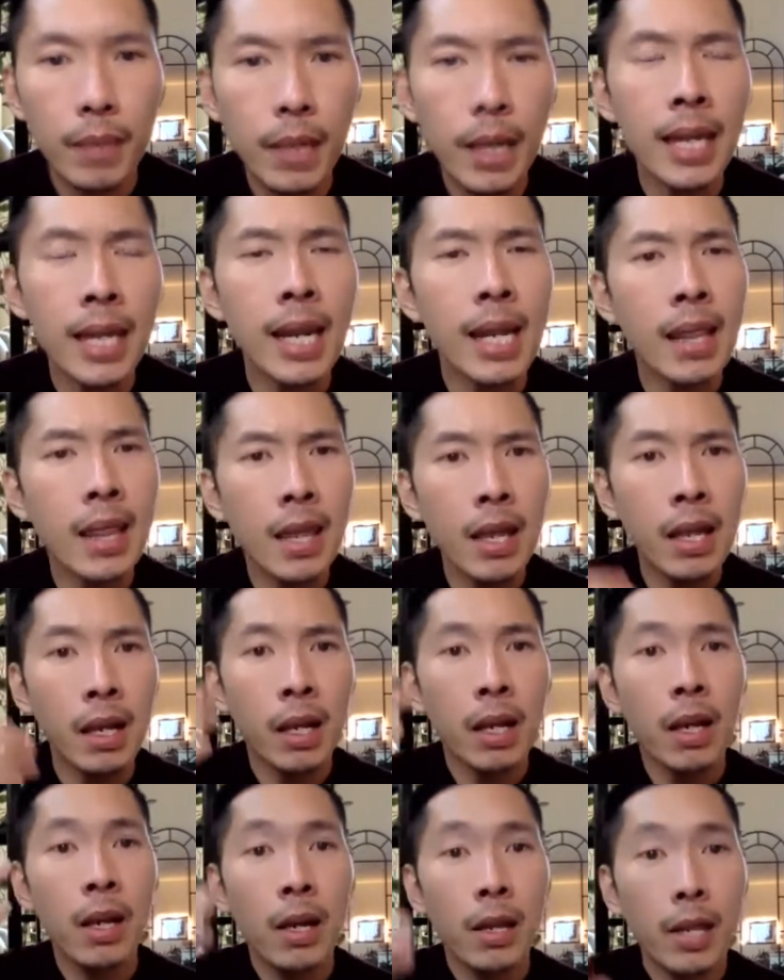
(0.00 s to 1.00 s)
And I think
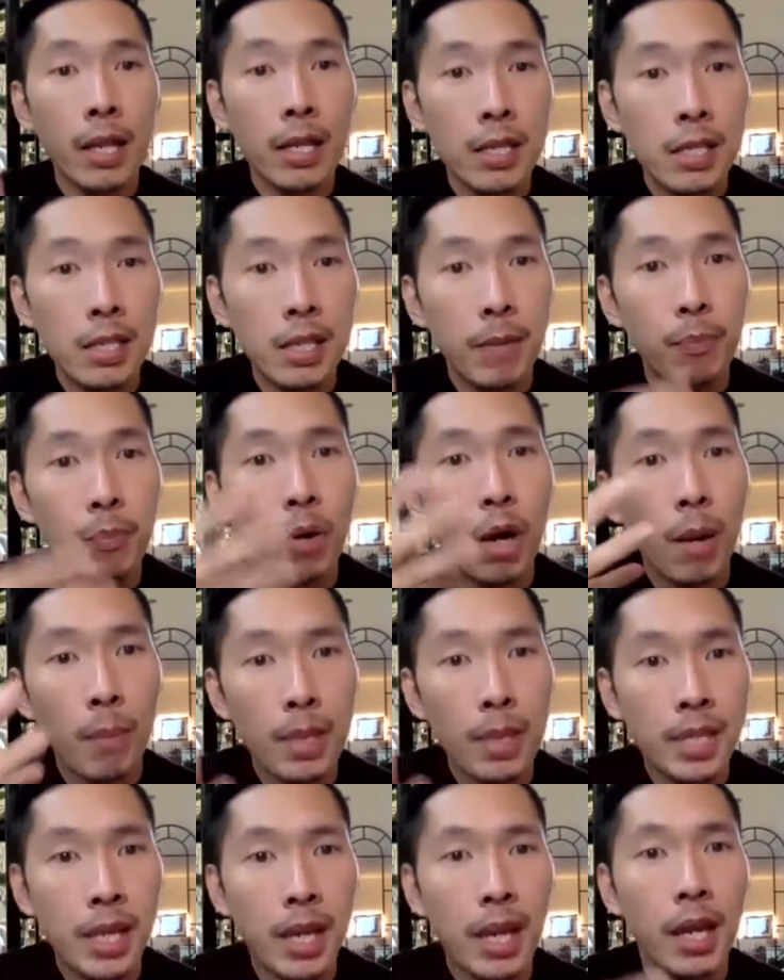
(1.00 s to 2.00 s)
this is a
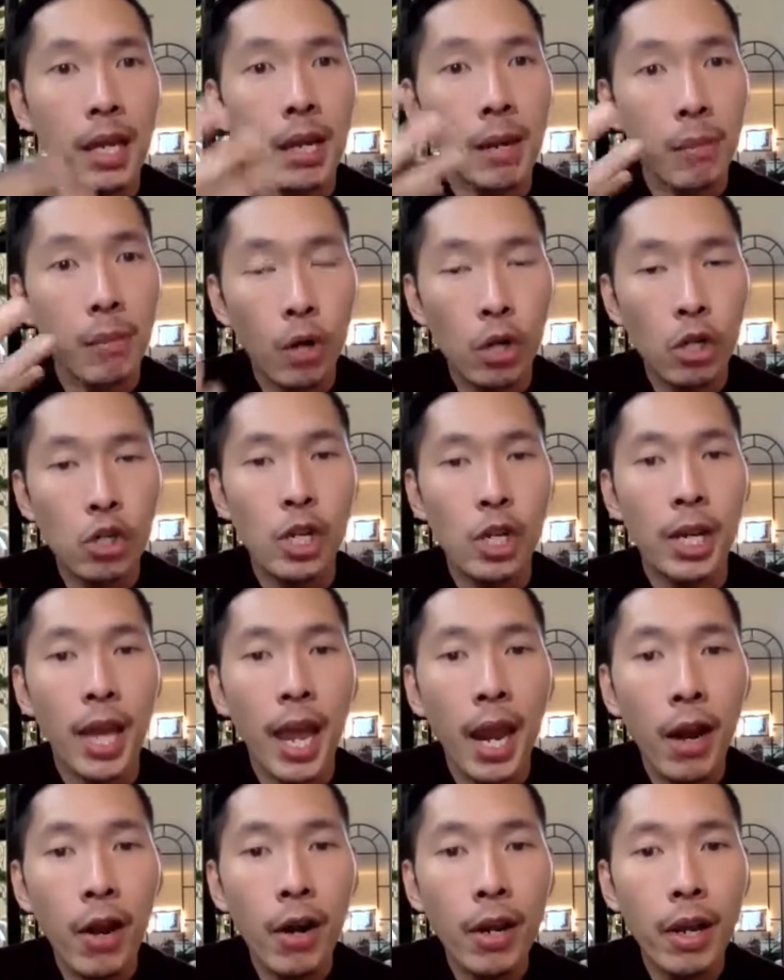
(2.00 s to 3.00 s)
promising and emerging
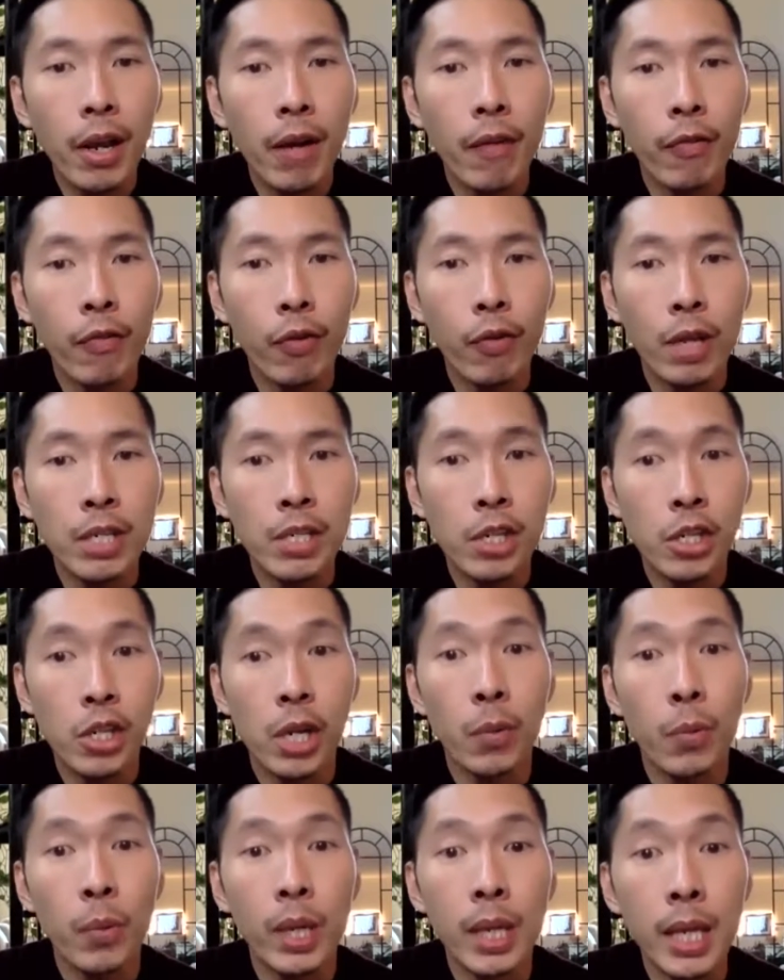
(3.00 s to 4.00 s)
area of research,
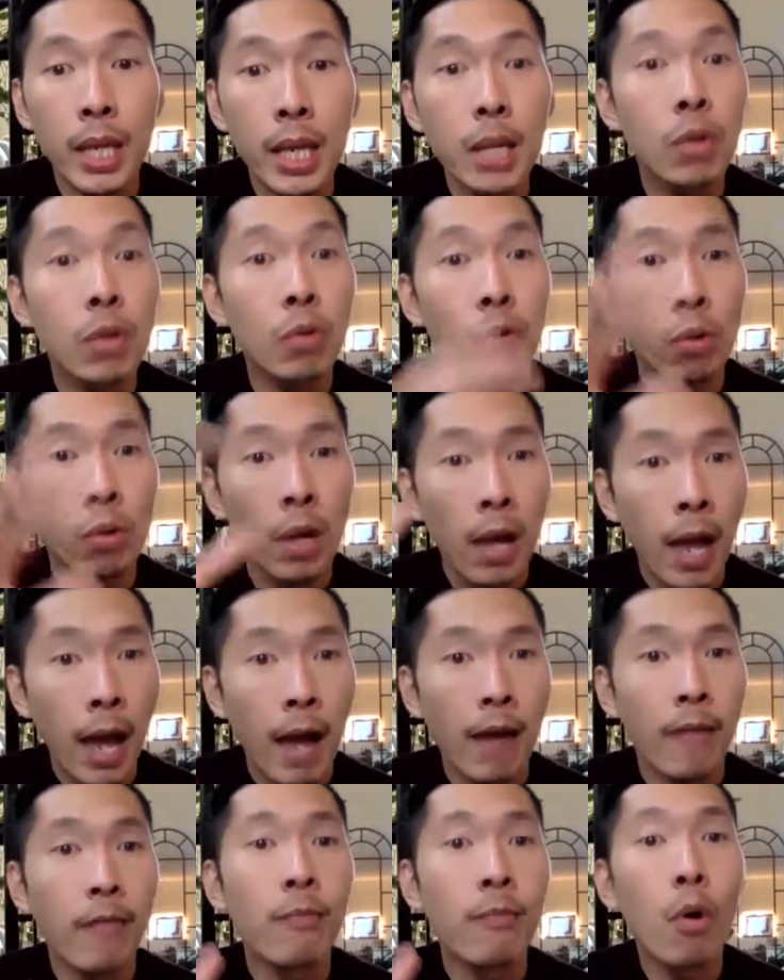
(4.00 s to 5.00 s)
and we need to
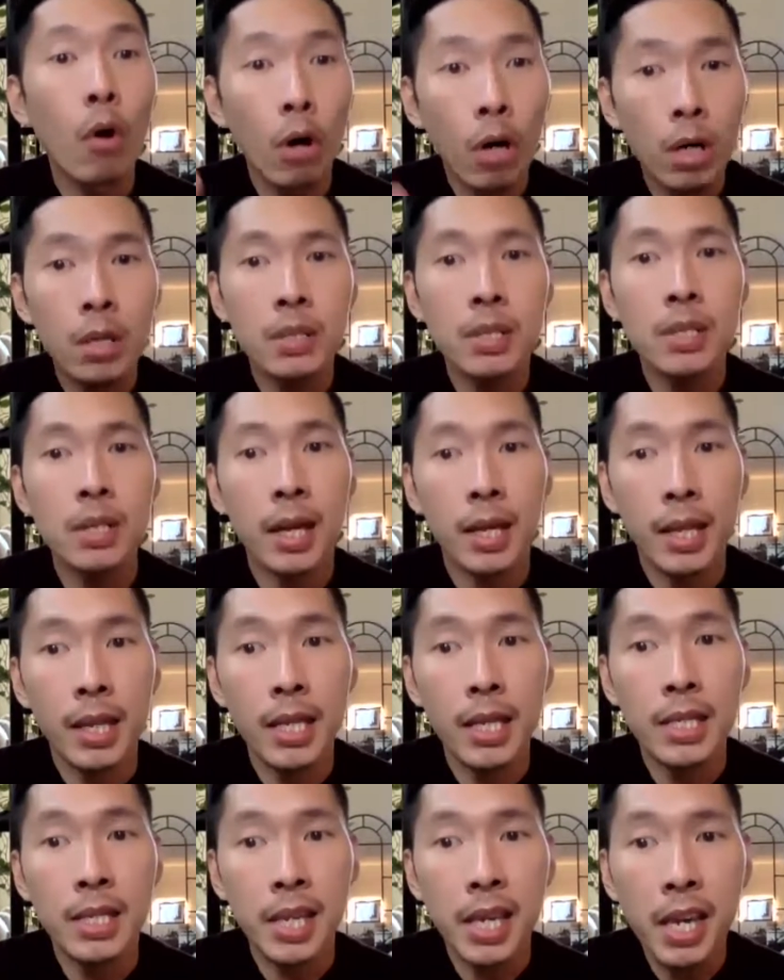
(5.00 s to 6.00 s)
have more
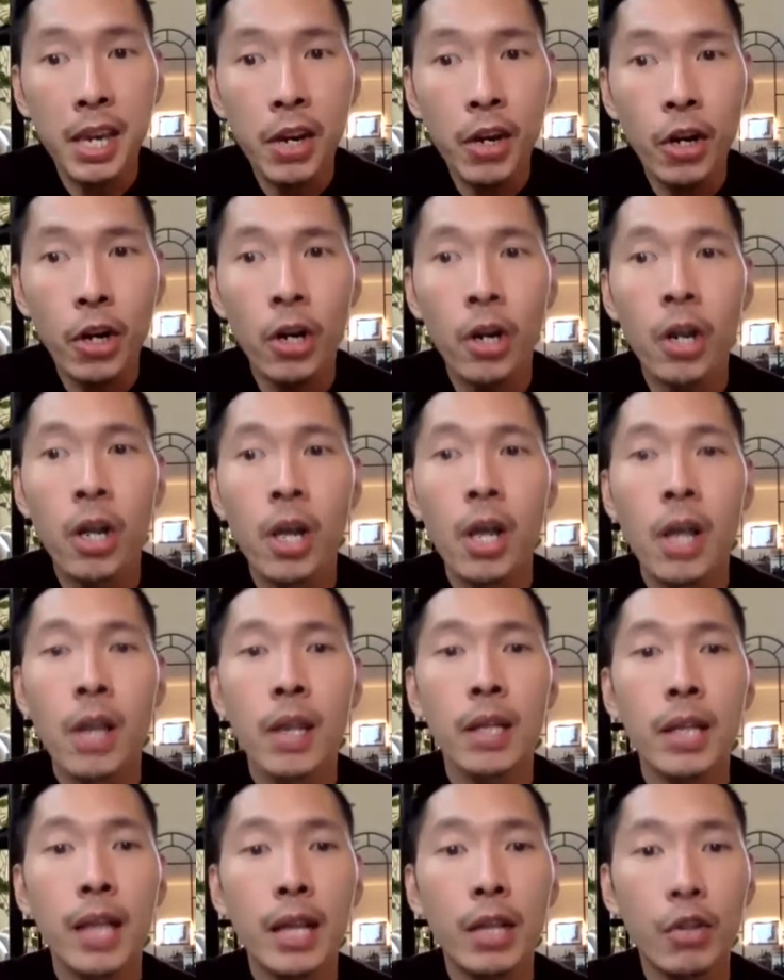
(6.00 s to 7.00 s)
studies here
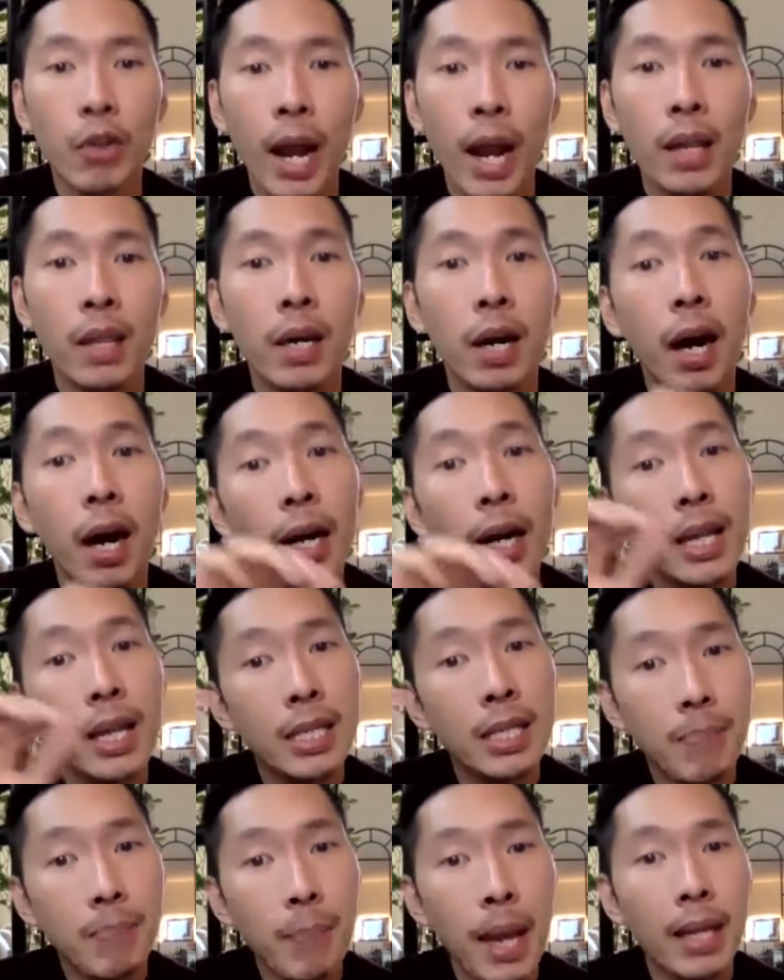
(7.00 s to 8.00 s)
that can track the
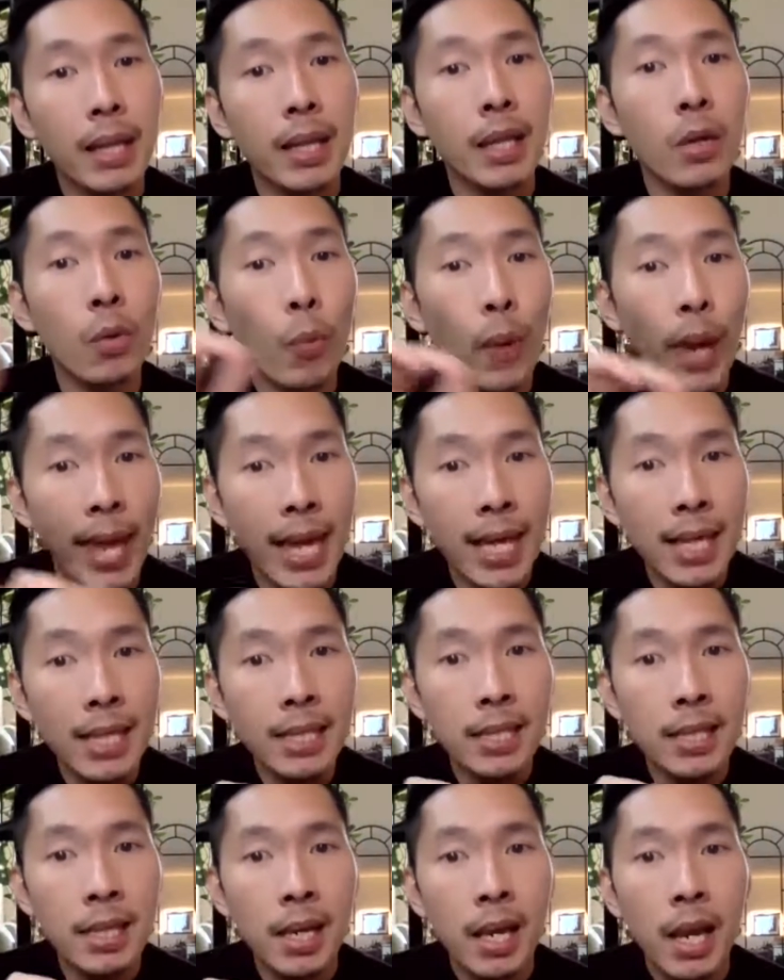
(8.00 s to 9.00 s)
unexpected
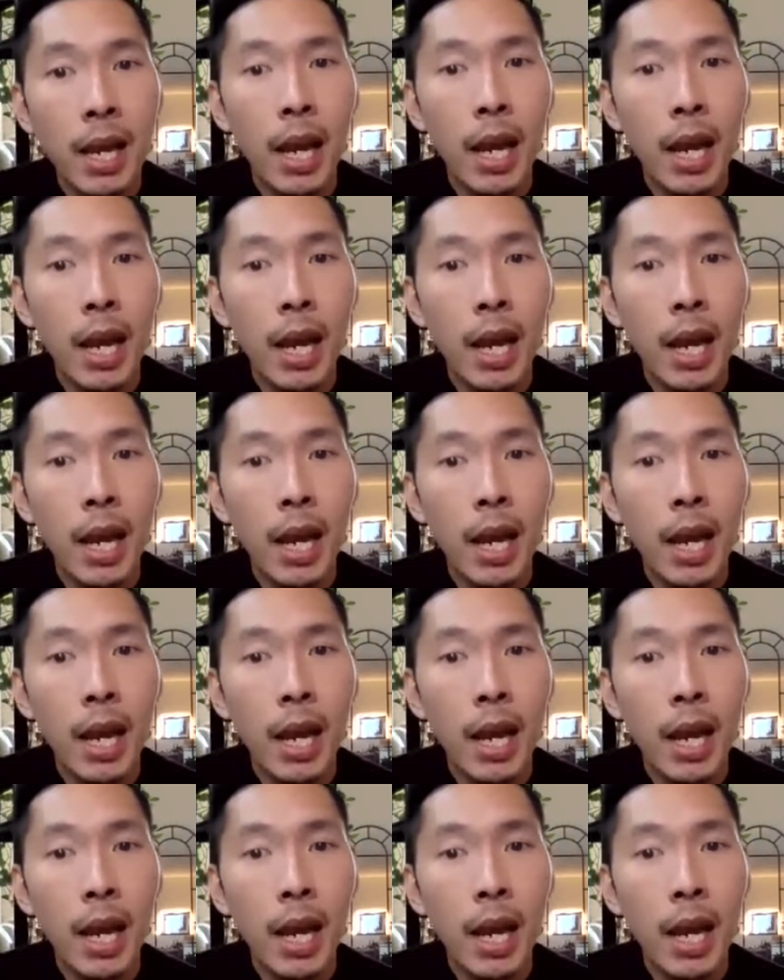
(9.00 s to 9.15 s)
ways